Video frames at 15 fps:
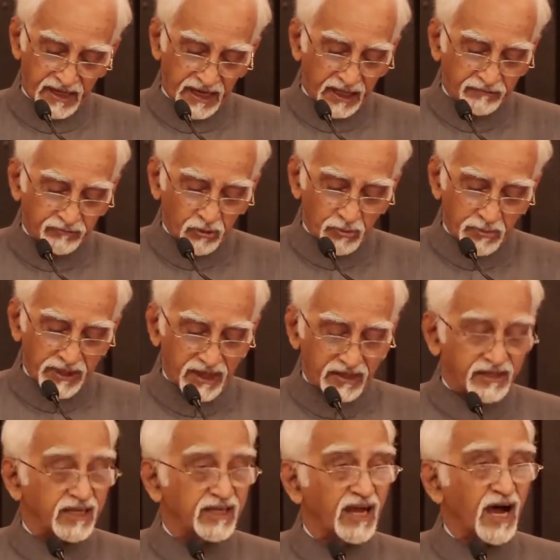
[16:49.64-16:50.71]
It would be a
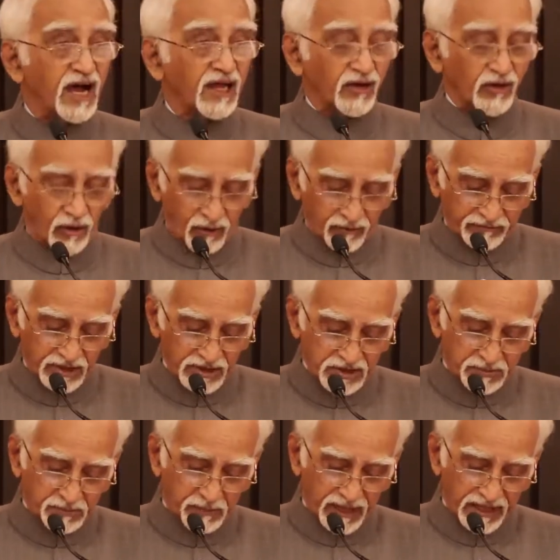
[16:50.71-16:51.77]
denial of the
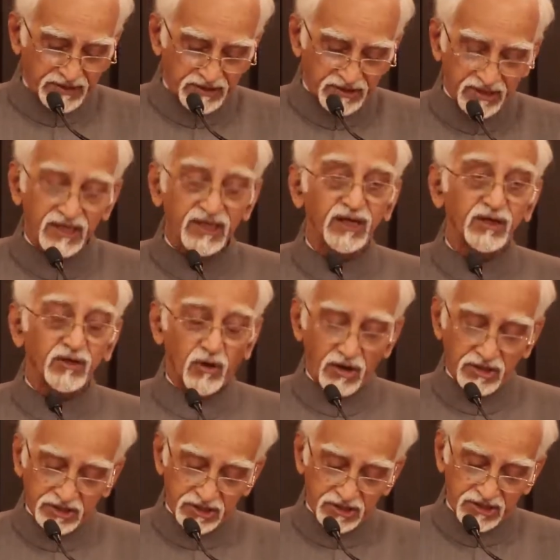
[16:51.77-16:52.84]
space
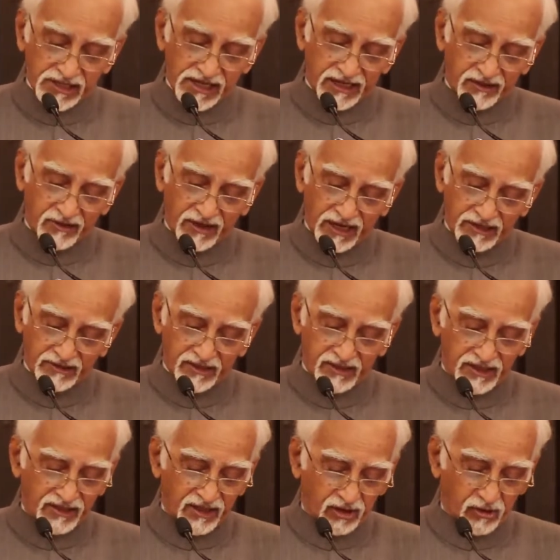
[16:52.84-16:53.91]
consciously created
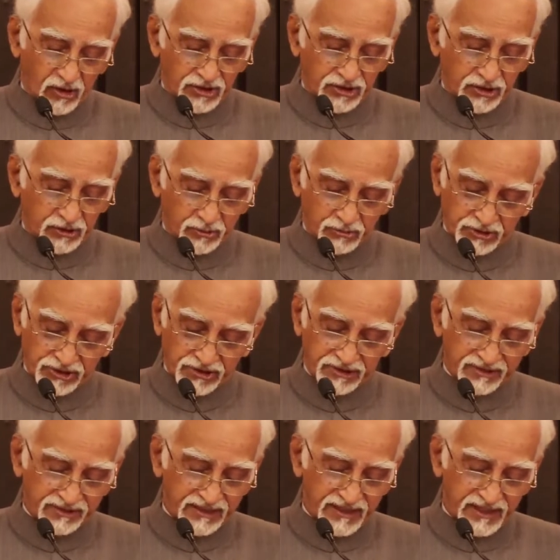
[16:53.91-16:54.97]
in the
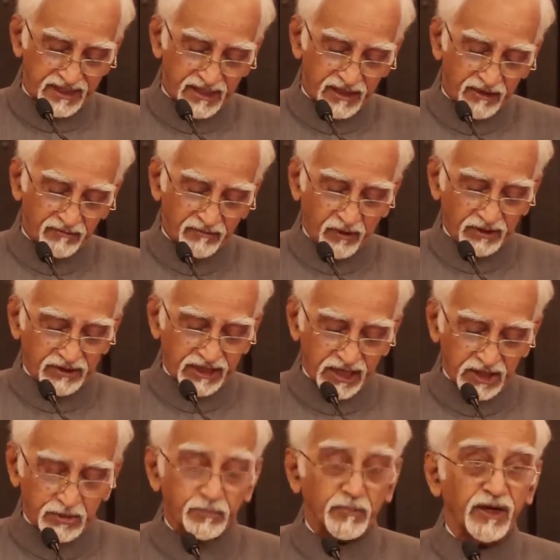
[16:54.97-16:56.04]
Constitution for the
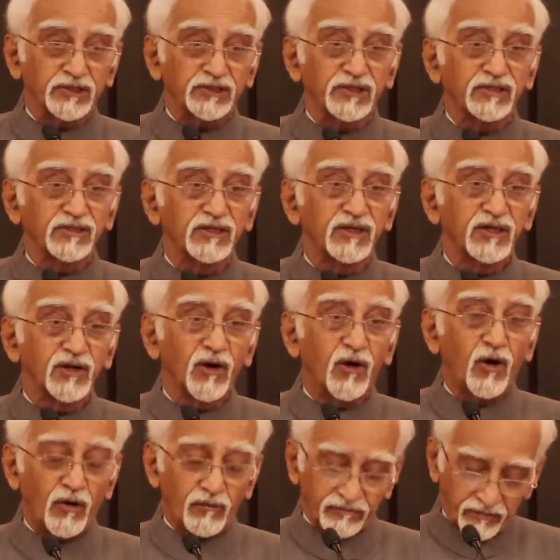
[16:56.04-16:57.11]
expression
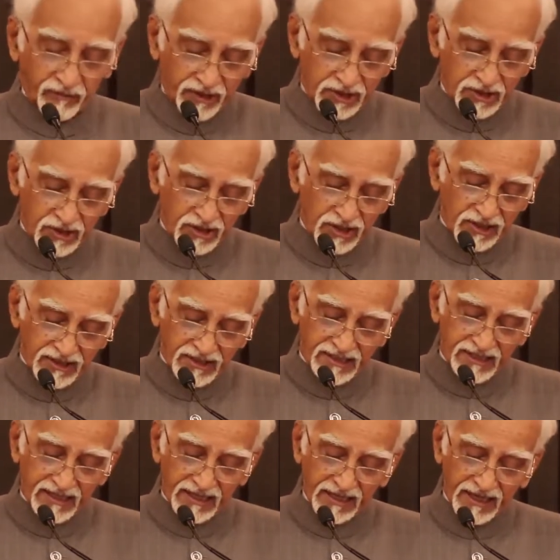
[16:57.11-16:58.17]
of regional,
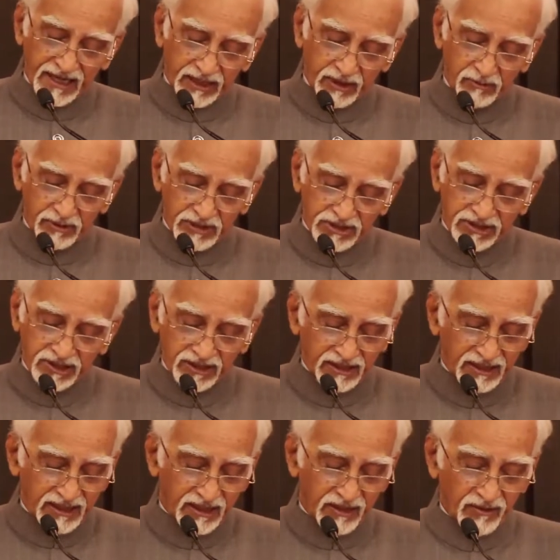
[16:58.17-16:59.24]
linguistic,
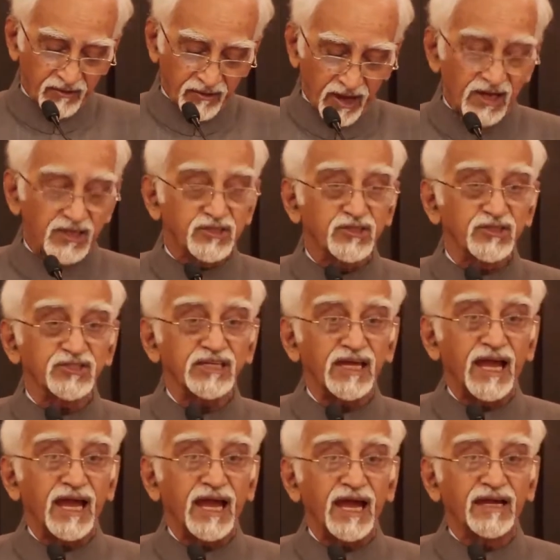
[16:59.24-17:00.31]
religious,
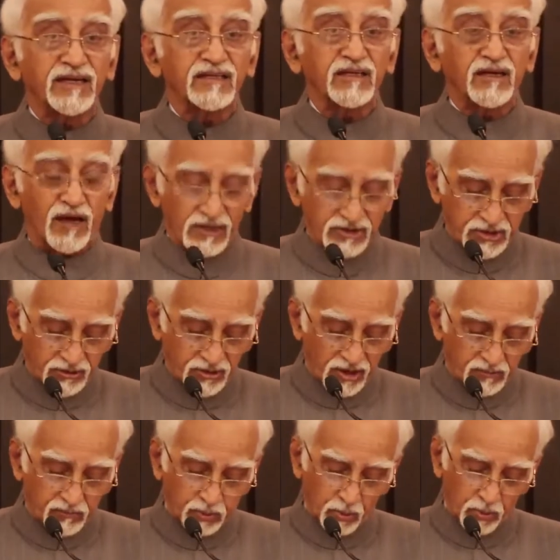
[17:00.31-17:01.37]
and
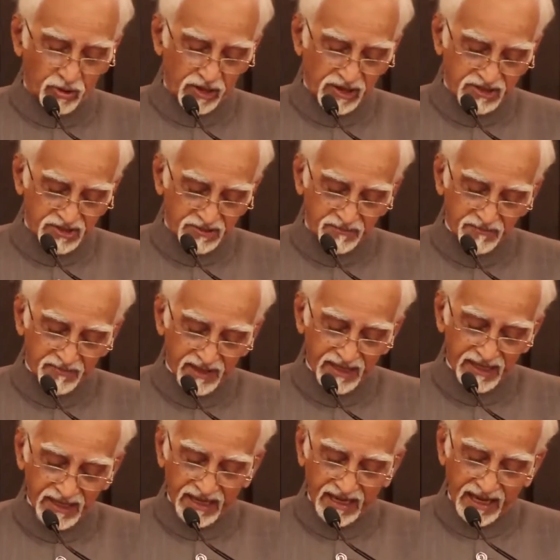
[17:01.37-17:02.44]
cultural pluralism,
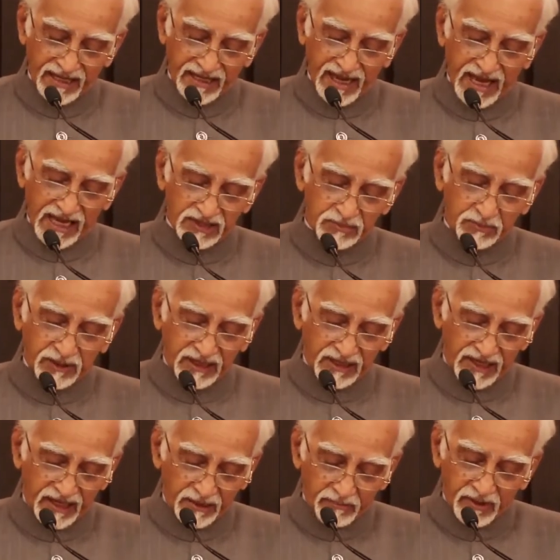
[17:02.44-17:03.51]
and has
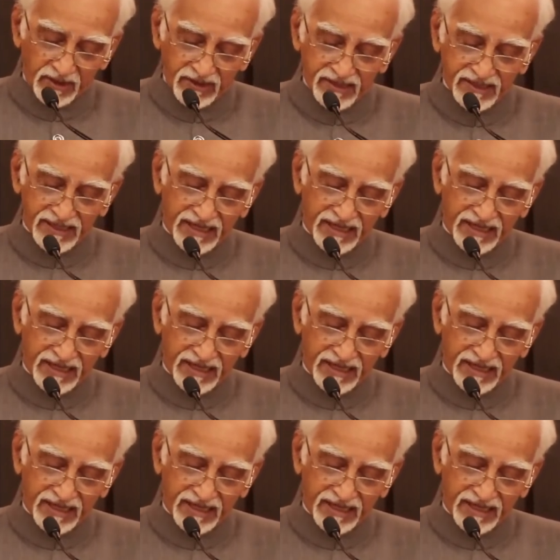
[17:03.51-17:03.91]
been labeled